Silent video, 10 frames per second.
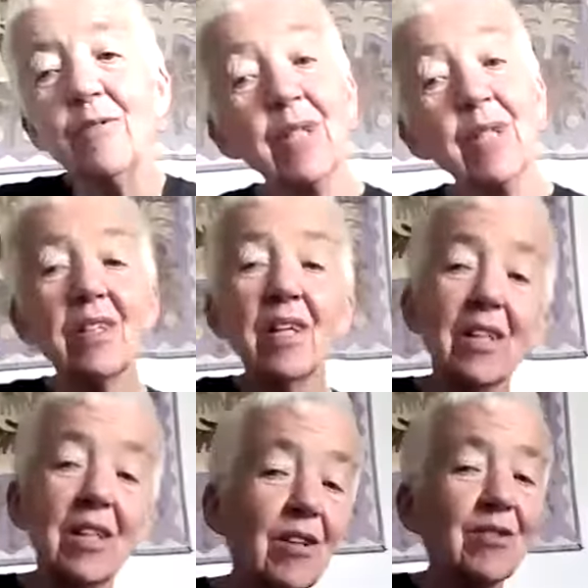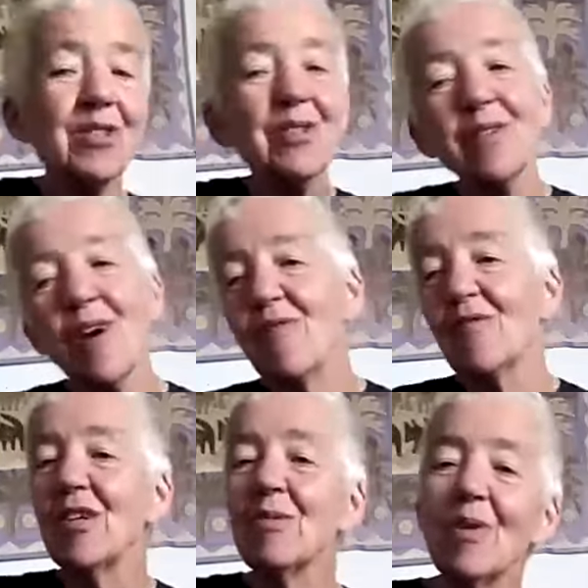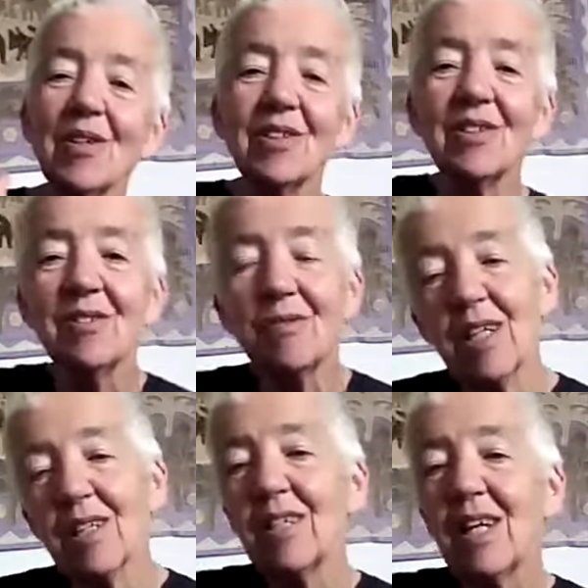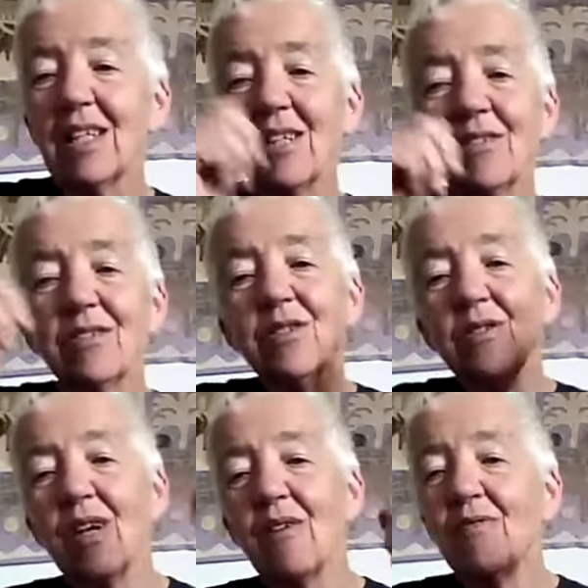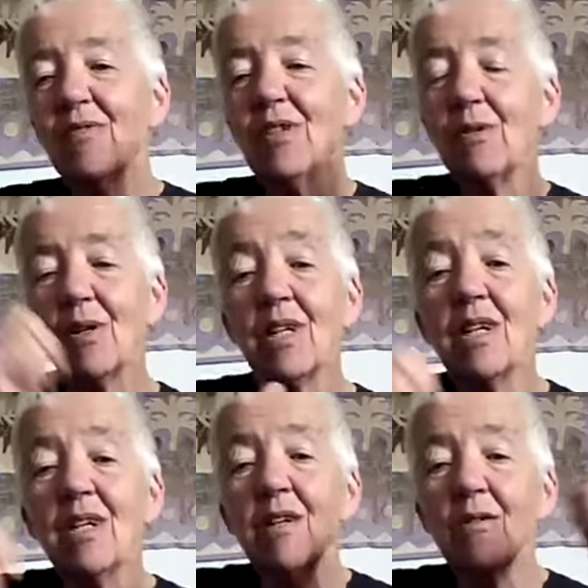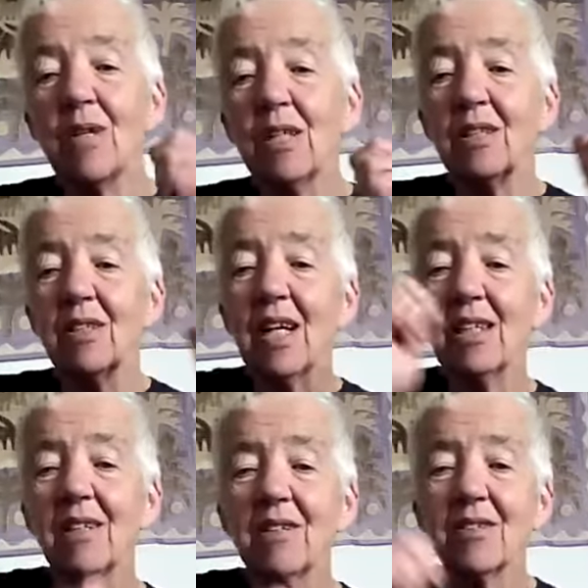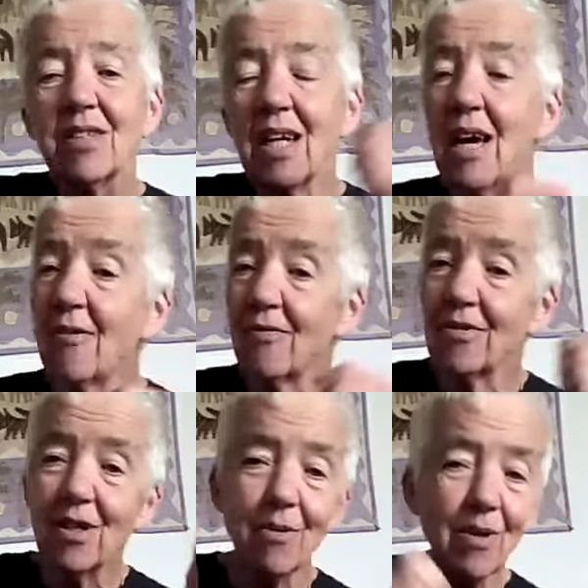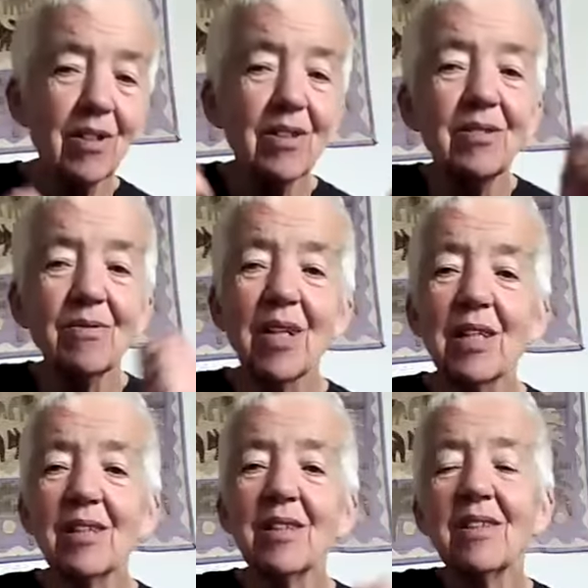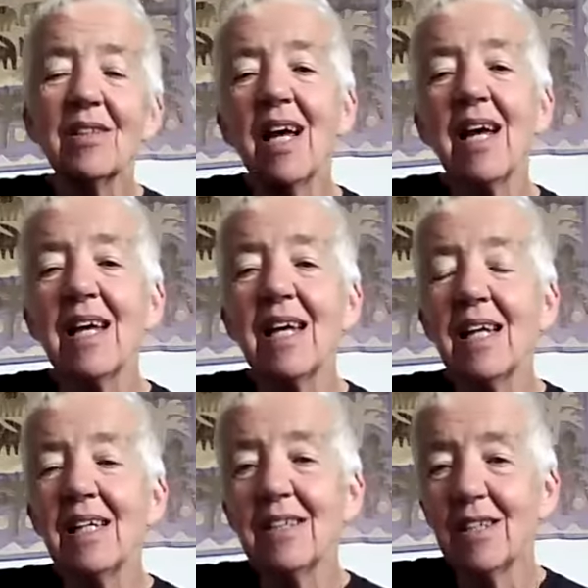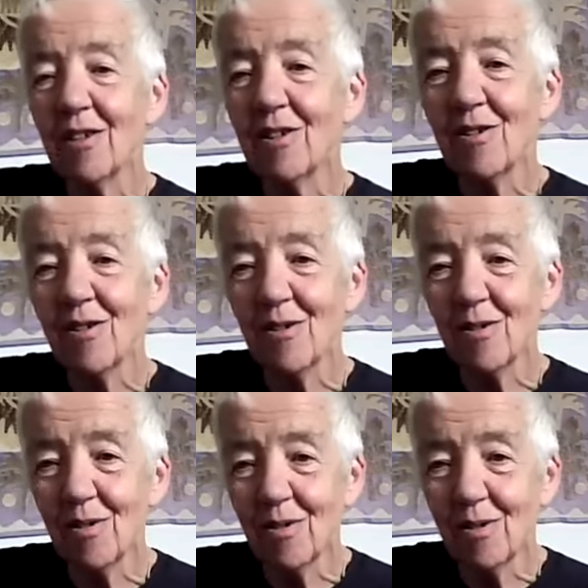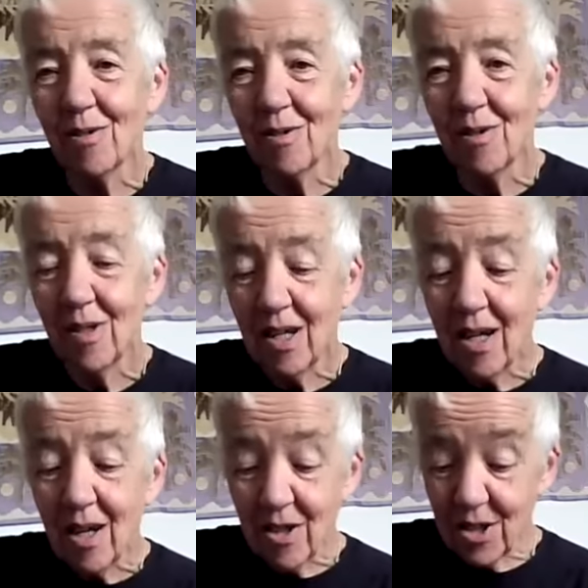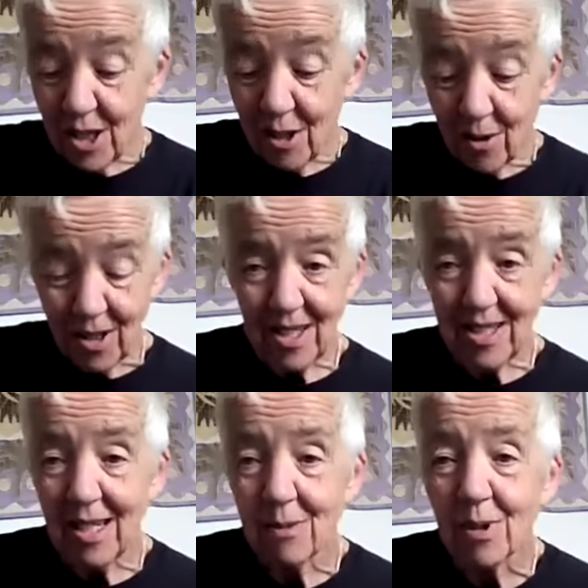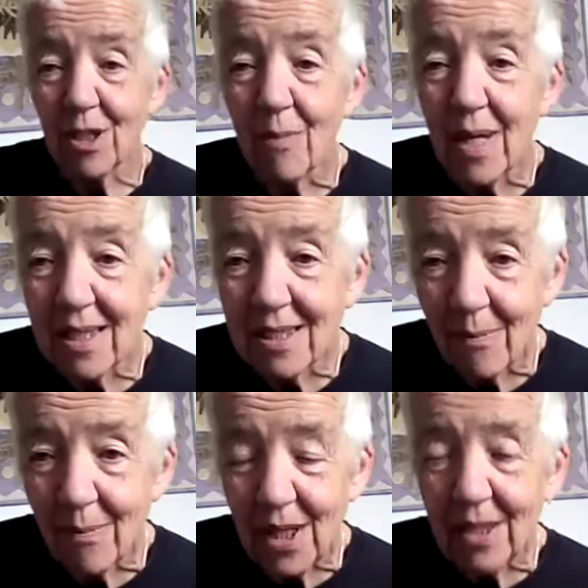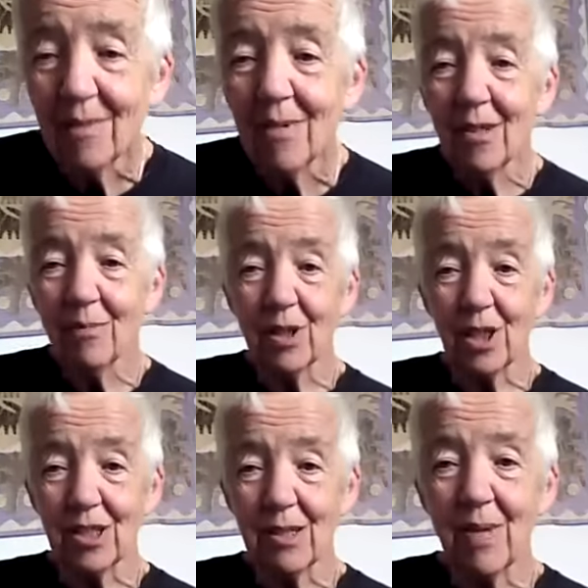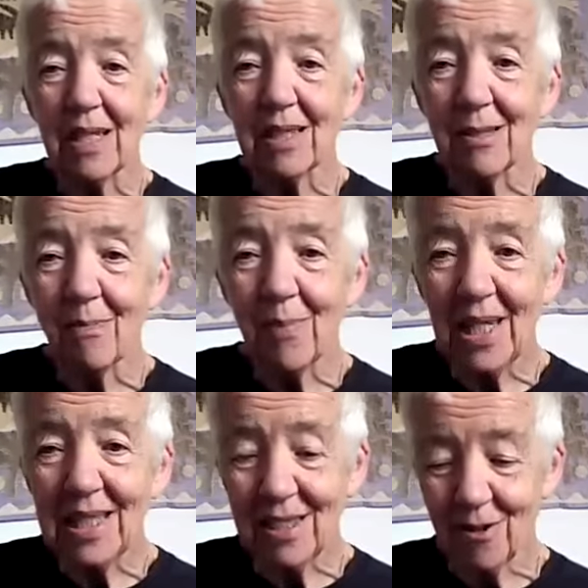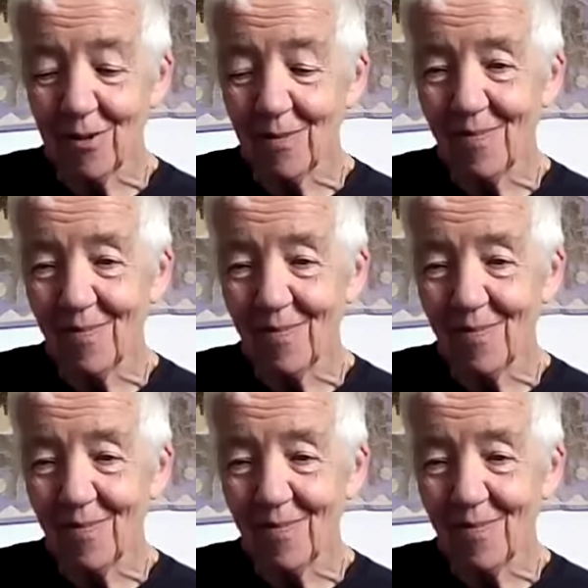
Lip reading: wriggle hello to everyone, wriggle hello to everyone, wriggle hello to everyone, wriggle hello. So, as I said, we're going to make something. We're going to make some Play-Doh.